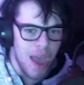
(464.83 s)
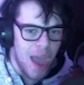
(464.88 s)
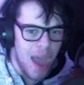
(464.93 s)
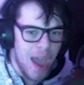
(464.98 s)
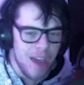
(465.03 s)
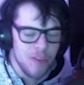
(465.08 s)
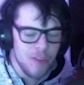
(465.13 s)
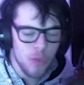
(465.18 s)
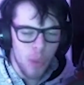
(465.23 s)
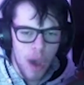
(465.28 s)

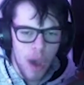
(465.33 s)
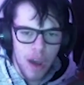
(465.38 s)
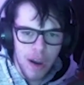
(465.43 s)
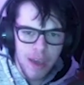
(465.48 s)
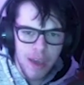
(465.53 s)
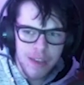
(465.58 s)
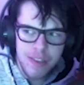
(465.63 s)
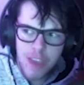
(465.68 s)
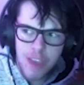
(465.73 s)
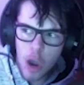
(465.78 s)
as well
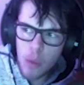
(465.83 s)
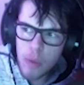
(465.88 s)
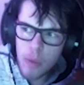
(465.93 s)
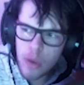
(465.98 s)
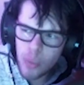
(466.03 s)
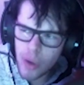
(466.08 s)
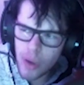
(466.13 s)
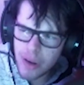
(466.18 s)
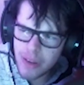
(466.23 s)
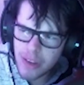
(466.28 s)
as tell
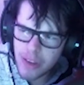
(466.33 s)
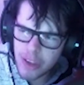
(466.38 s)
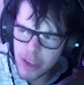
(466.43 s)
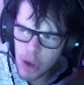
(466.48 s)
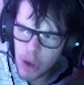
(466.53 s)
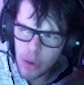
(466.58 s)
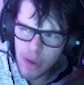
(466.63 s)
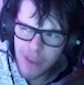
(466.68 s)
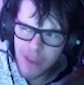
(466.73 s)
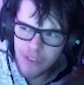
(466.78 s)
me what you
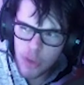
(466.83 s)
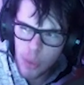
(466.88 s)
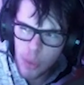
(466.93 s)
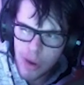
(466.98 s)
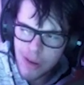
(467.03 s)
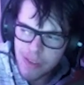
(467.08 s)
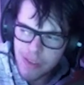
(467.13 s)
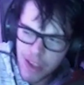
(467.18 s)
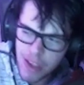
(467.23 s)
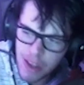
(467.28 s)
know if you
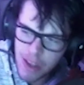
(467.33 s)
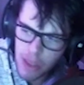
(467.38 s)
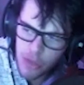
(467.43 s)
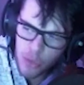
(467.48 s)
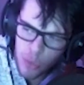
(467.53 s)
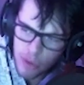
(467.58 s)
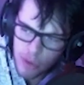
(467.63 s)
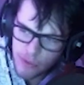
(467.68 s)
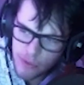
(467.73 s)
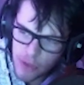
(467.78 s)
want to see
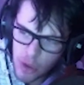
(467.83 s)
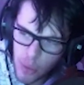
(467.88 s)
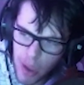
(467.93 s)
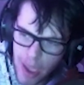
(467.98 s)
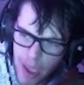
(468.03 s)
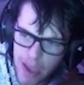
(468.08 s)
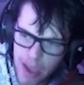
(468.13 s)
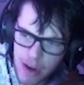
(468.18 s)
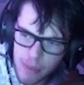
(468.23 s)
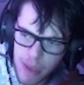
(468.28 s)
another review
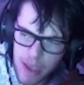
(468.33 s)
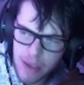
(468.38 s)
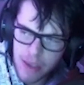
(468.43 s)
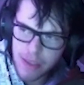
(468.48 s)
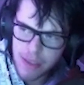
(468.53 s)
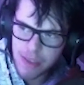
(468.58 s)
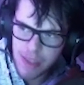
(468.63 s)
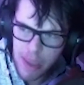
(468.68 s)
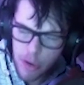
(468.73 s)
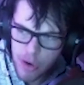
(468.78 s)

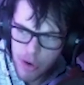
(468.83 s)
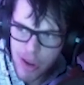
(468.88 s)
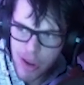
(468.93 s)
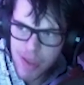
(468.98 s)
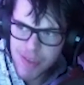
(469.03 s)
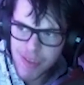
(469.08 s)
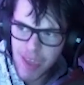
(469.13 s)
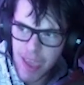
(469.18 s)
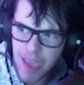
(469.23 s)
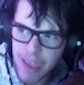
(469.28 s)
anime
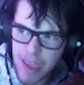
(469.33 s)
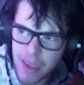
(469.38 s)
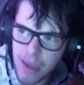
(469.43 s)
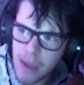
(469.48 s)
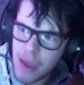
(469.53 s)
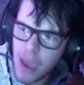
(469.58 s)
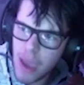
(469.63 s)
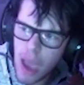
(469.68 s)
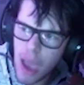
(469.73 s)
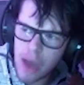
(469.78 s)
series. Like
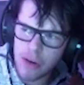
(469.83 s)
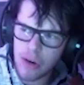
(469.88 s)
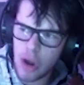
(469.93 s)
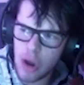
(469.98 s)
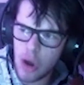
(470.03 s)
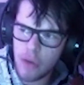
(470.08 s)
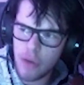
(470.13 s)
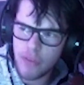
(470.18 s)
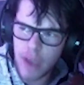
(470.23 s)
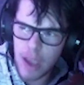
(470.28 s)
I don't
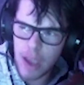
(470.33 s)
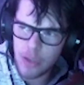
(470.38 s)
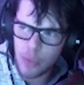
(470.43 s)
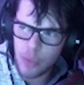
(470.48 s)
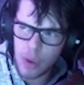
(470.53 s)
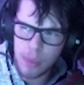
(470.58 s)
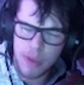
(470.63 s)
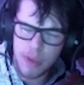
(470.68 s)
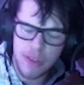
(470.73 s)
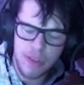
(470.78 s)
know if you guys
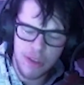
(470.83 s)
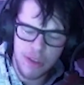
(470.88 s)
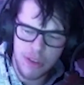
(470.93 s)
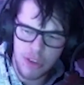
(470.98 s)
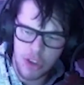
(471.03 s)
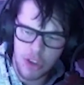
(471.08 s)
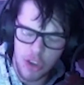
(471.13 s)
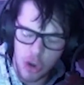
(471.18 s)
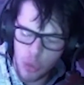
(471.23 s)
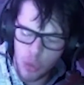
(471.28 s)
want me
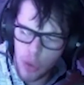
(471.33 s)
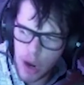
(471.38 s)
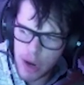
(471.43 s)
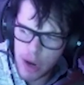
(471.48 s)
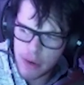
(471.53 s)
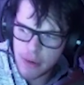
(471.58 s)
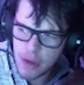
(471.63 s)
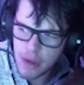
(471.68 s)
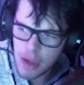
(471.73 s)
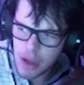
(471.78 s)
to do
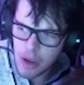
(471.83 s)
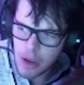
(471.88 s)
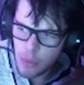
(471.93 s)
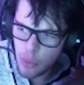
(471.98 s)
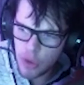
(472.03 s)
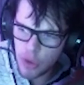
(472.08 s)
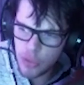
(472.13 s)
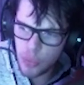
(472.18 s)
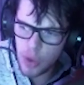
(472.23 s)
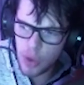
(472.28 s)
one
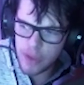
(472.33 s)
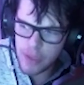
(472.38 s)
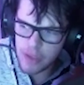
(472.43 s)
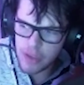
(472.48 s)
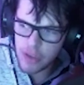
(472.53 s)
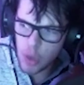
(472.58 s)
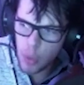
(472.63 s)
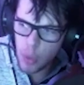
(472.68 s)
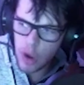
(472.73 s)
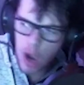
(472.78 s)
with one
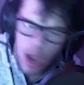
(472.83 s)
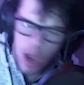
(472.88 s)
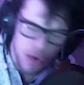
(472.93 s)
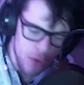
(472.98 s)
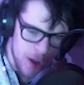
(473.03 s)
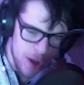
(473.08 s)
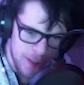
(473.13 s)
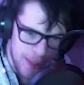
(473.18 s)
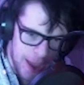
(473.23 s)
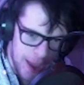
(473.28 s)
that's going on
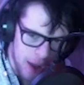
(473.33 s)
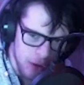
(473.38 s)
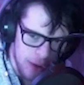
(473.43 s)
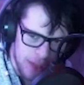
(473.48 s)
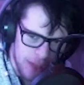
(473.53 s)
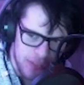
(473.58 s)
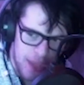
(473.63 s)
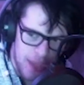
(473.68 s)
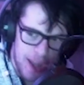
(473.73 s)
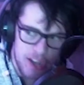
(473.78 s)
right now,
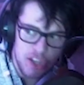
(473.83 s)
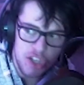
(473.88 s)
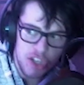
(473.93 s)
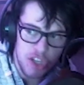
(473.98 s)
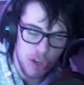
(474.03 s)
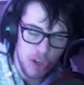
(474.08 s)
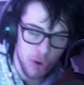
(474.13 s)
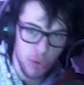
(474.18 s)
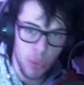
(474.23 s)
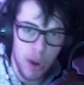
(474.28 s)
like that
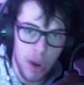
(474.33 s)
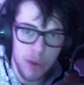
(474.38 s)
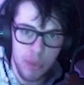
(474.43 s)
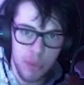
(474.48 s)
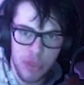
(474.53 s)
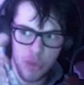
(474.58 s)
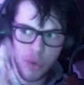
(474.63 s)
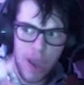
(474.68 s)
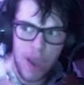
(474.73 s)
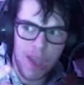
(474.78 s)
Shield one
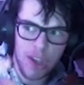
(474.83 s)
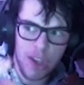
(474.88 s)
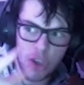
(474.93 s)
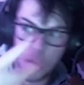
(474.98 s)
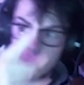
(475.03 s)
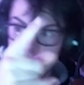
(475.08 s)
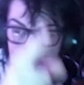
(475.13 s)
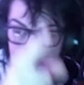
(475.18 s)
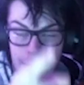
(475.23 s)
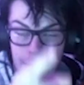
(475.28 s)
with the
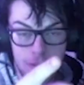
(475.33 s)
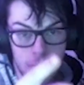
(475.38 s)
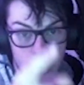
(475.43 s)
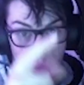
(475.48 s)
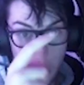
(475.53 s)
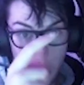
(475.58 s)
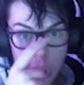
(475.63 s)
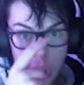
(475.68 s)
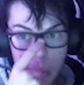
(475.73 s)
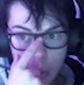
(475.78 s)
raccoon. That's
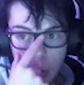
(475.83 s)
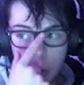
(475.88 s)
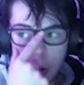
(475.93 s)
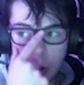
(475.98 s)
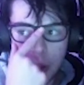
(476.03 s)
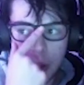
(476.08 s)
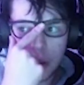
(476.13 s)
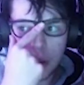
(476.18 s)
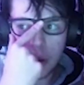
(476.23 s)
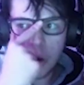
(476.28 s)
adorable.
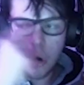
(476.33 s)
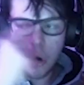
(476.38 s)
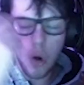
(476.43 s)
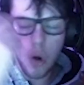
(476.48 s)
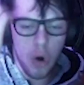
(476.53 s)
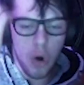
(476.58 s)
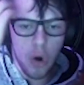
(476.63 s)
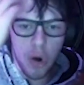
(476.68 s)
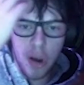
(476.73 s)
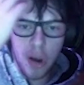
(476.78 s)

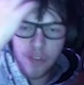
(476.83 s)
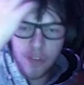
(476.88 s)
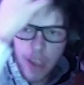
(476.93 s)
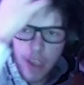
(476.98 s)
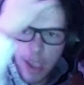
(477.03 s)
Or if you